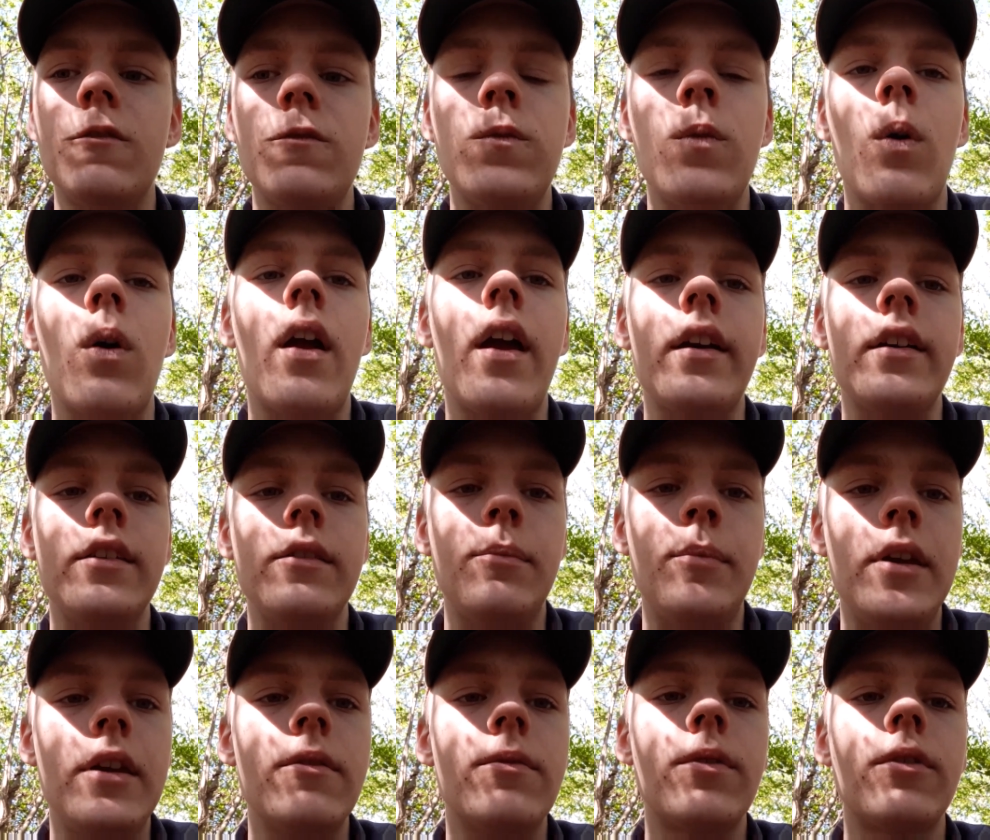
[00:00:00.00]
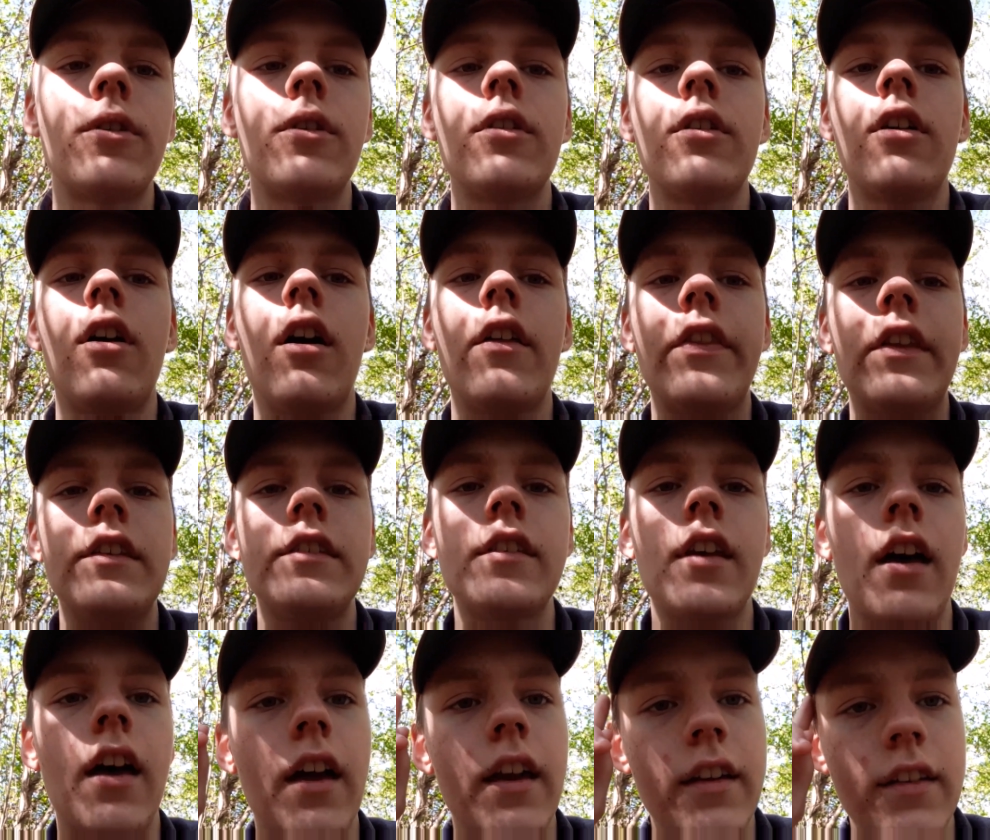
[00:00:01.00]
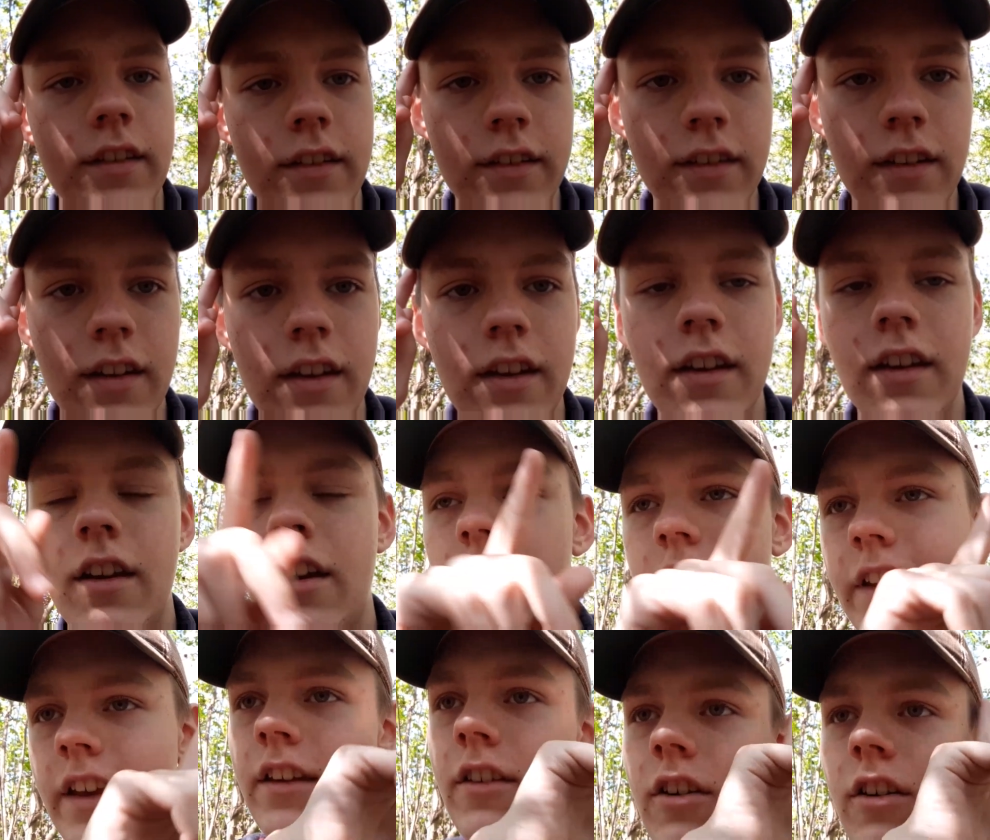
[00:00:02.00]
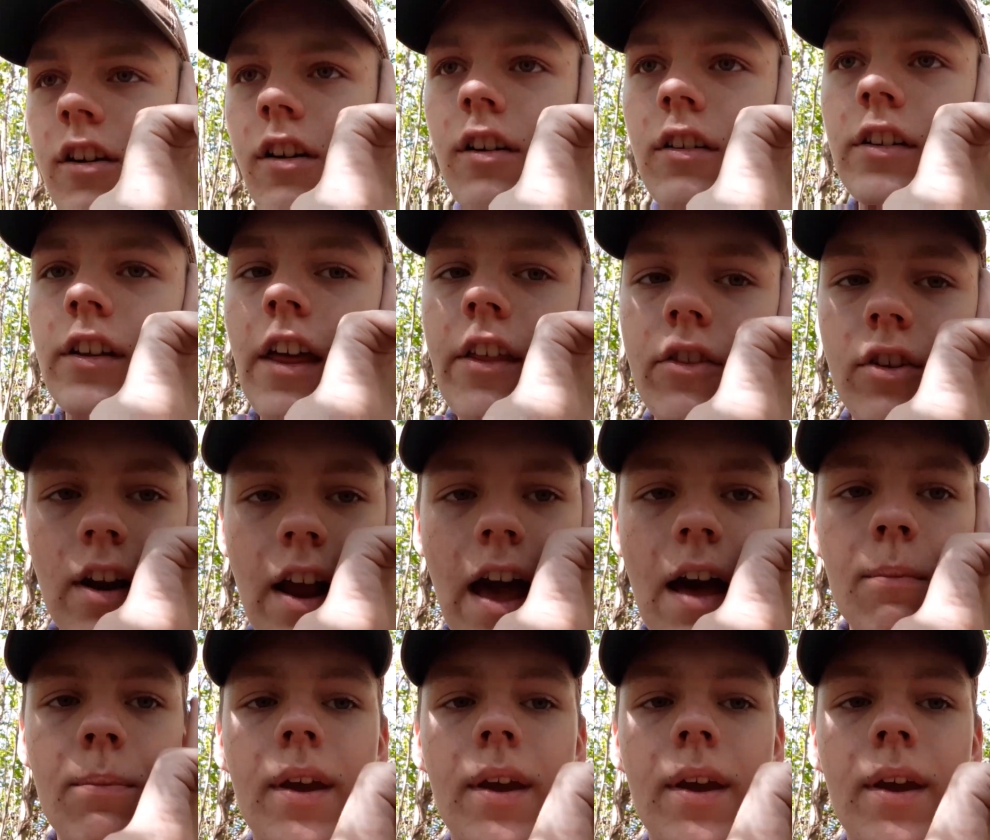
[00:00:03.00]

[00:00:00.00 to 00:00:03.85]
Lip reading: 4X beaver on the sides on the inner leather hat